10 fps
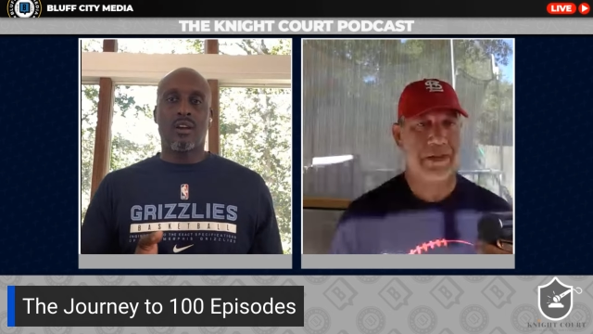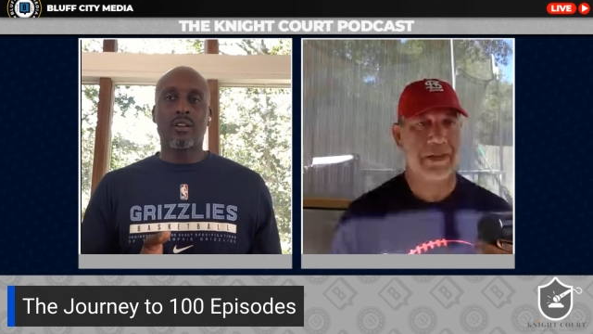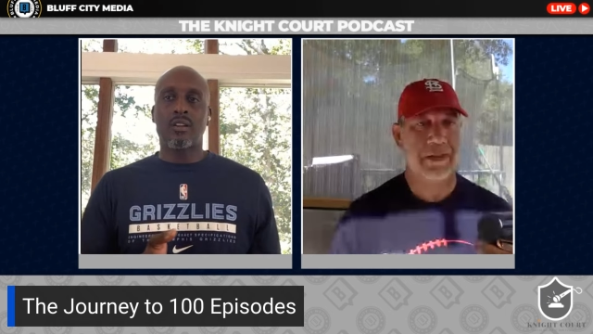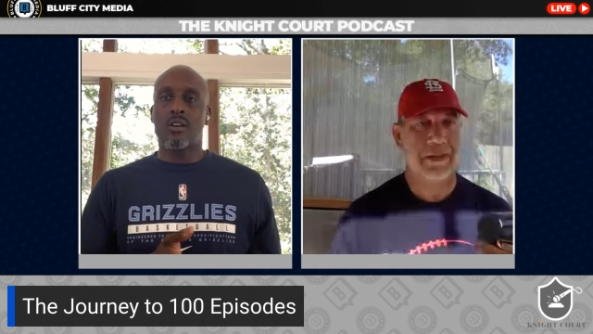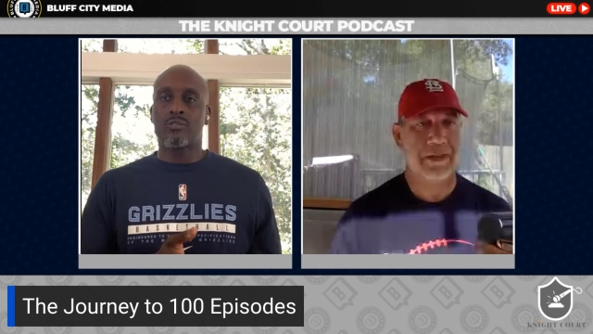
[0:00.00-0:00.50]

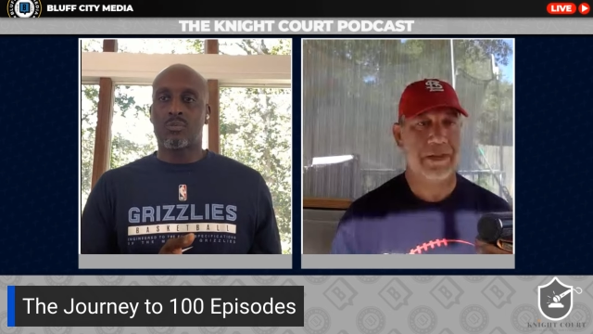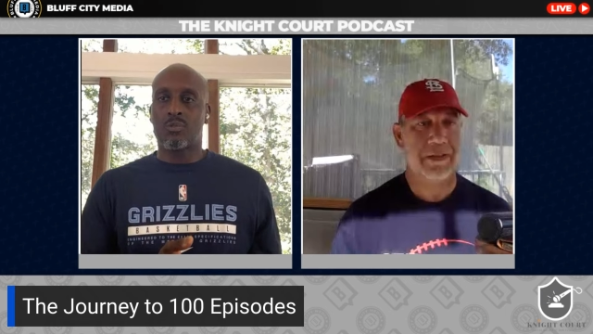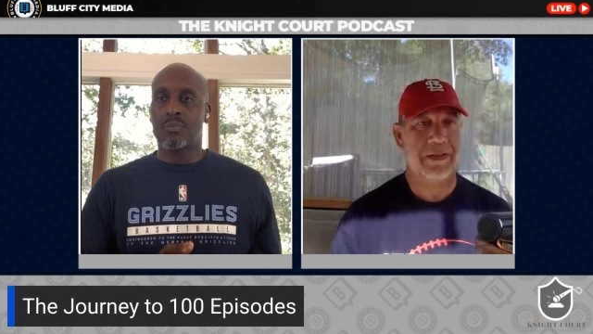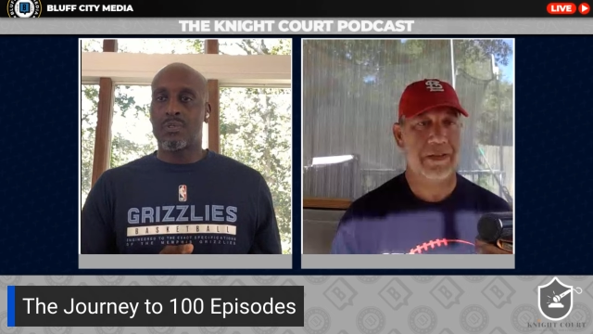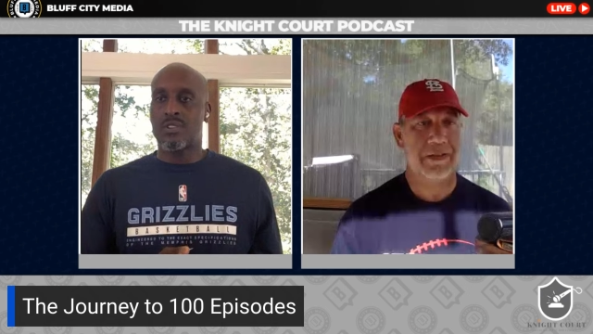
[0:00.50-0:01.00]

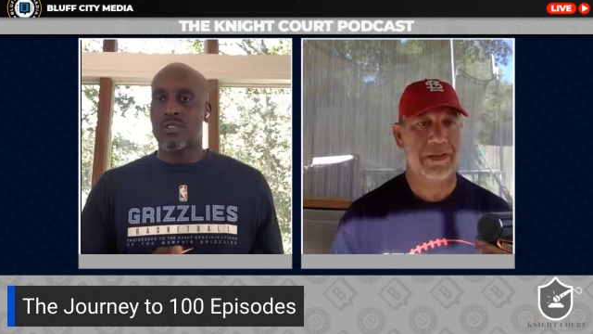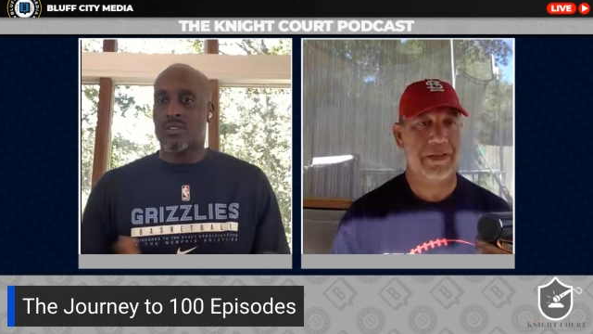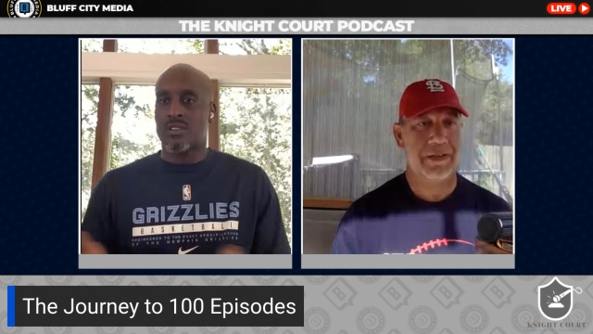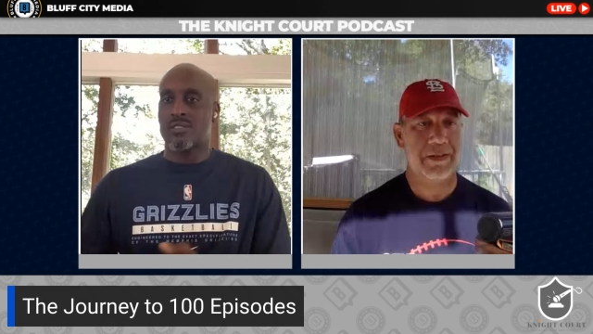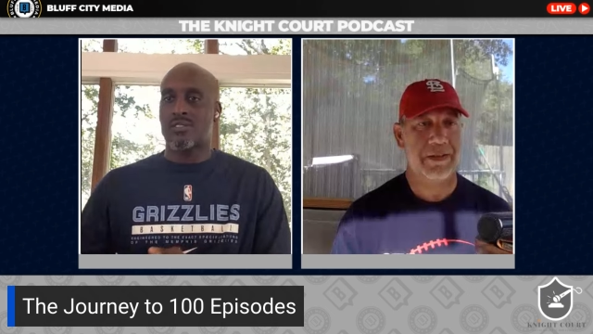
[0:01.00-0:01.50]
Speaker 1: uncomfortable
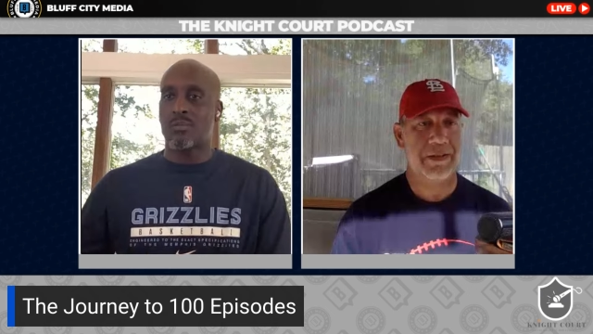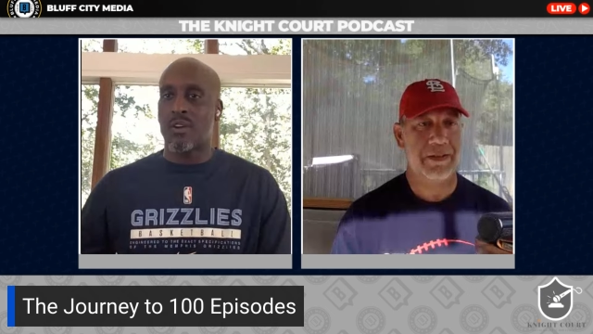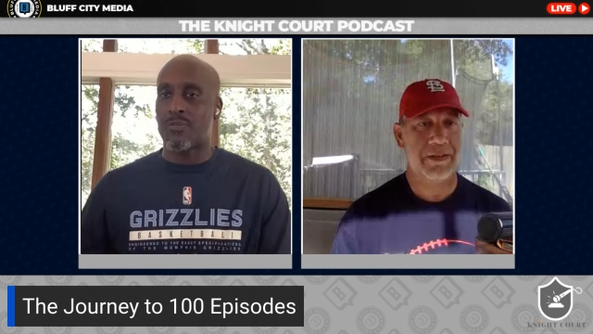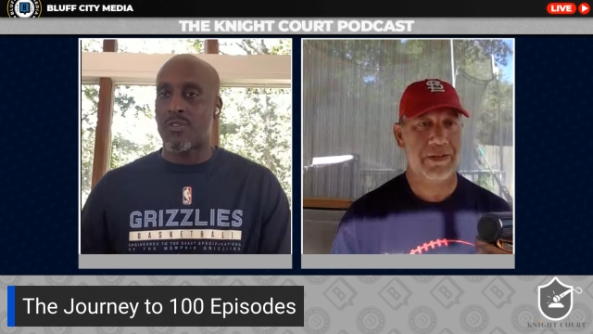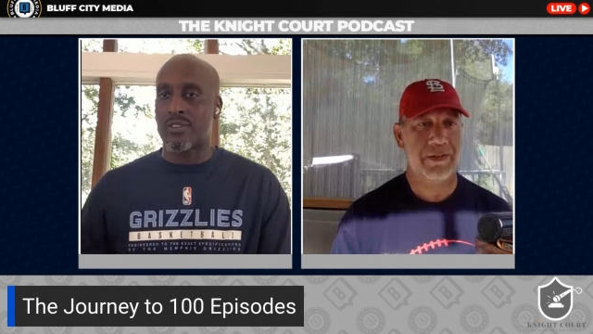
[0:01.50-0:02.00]
position because it's still
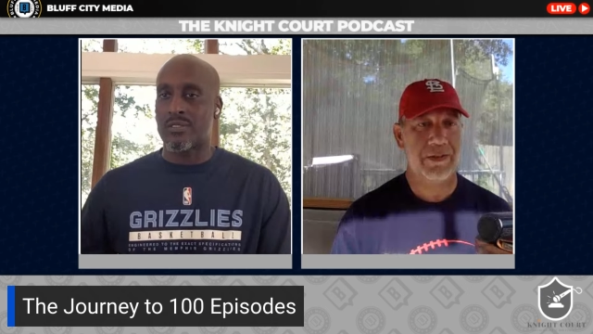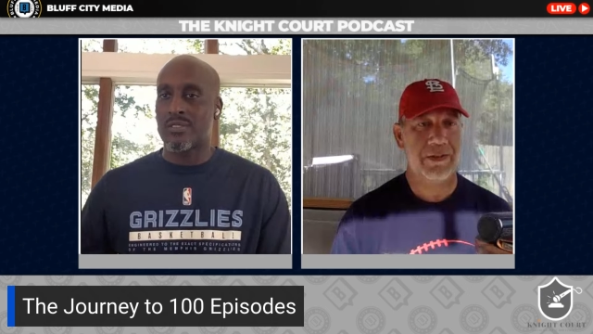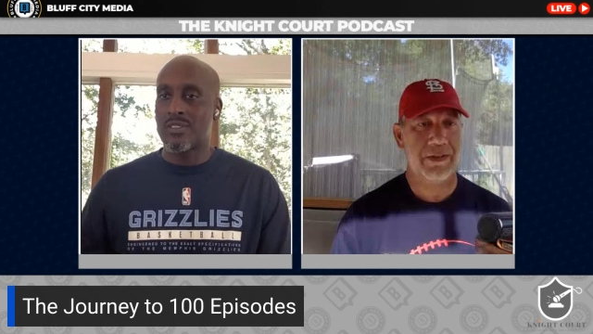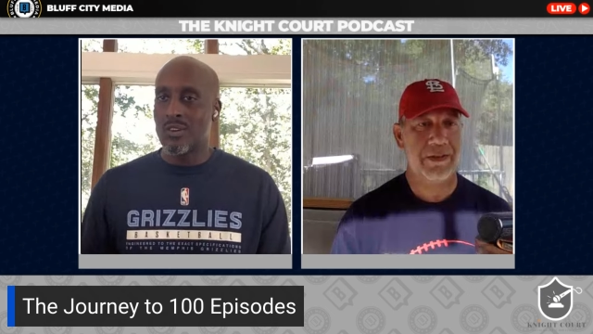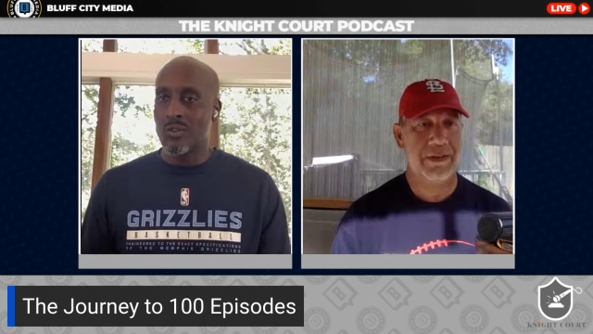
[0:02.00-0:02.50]
my friend
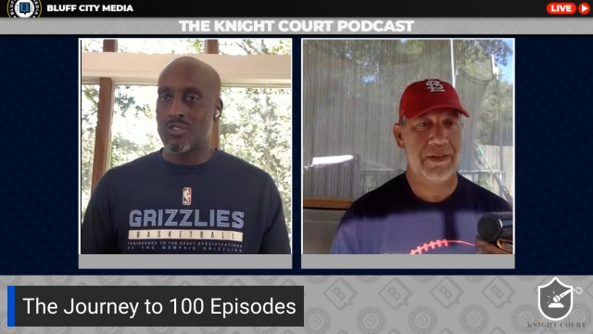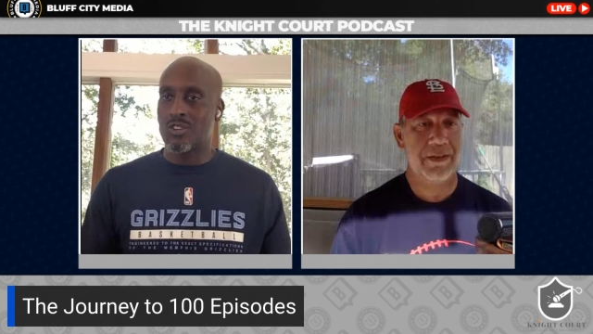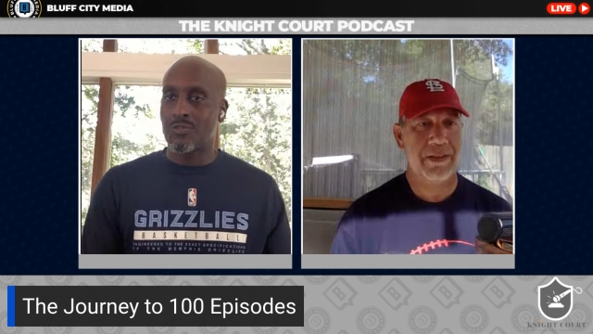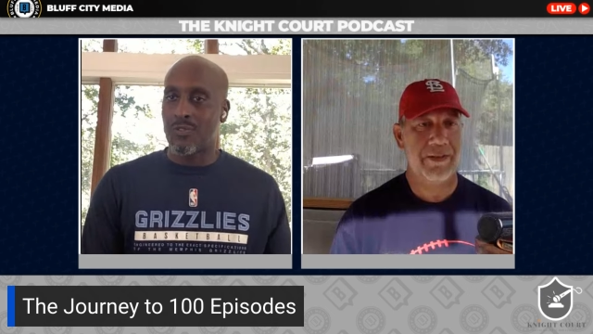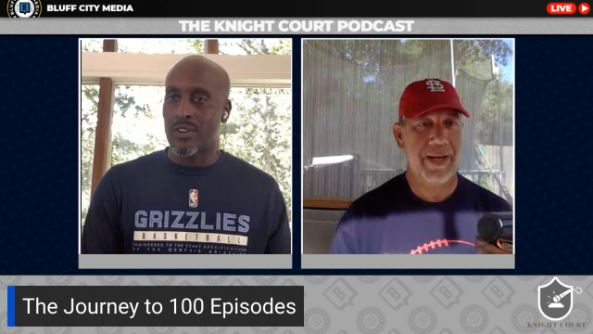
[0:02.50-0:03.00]
or it's
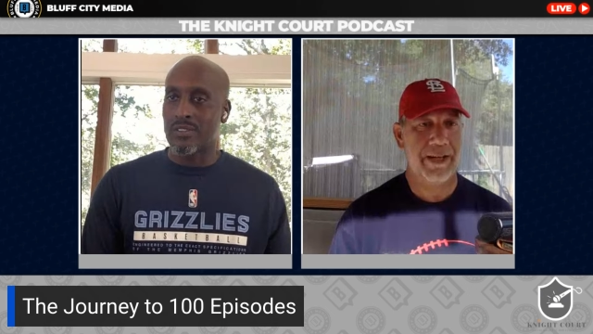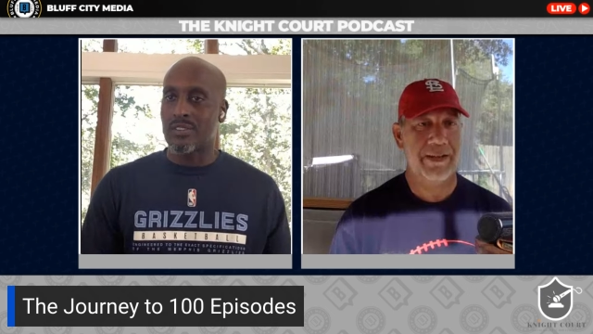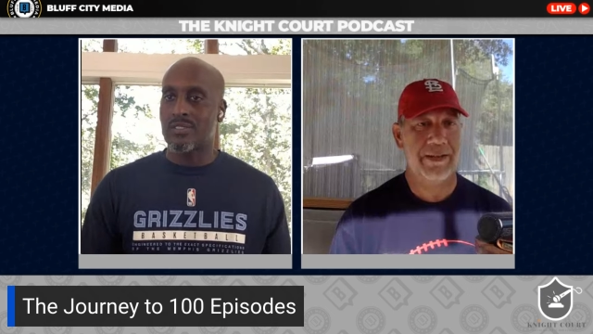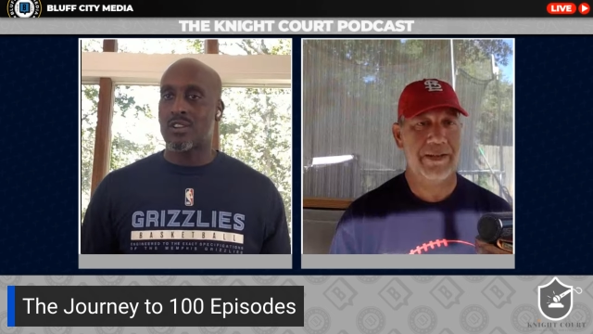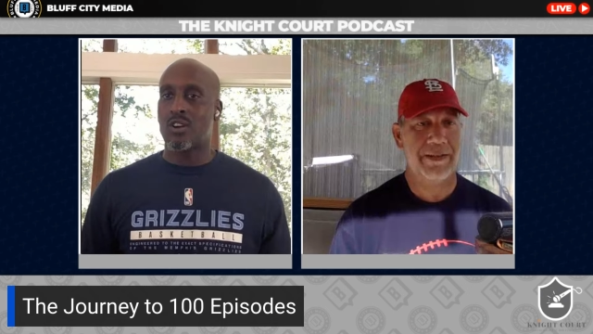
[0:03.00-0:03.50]
your right. friend.
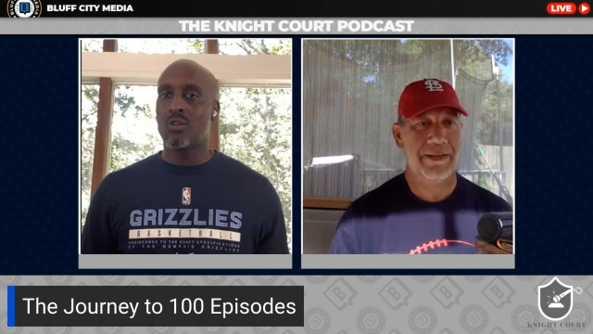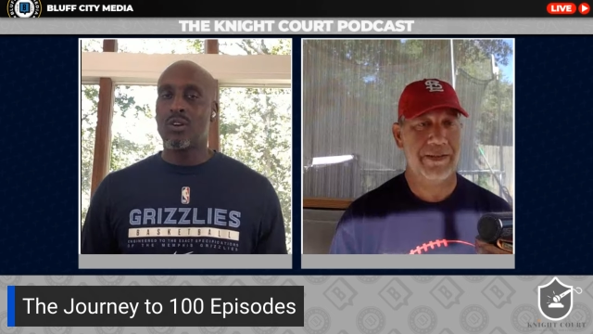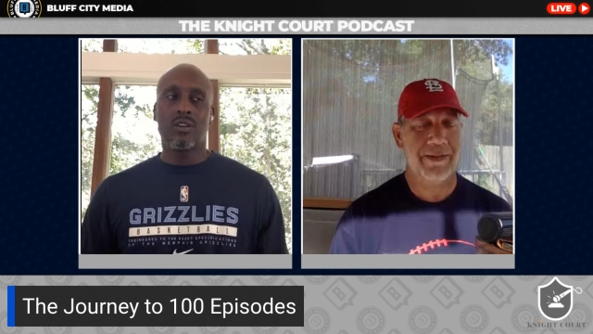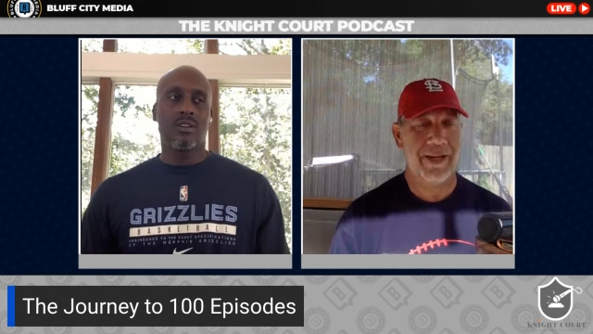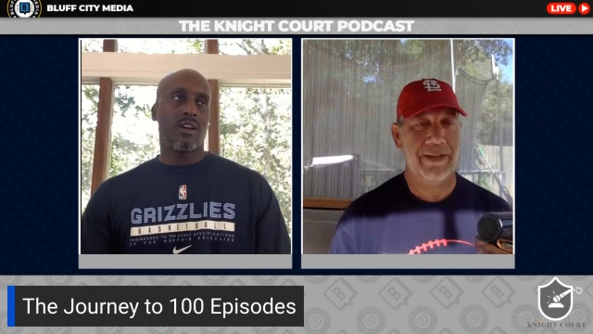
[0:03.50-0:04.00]
And so right.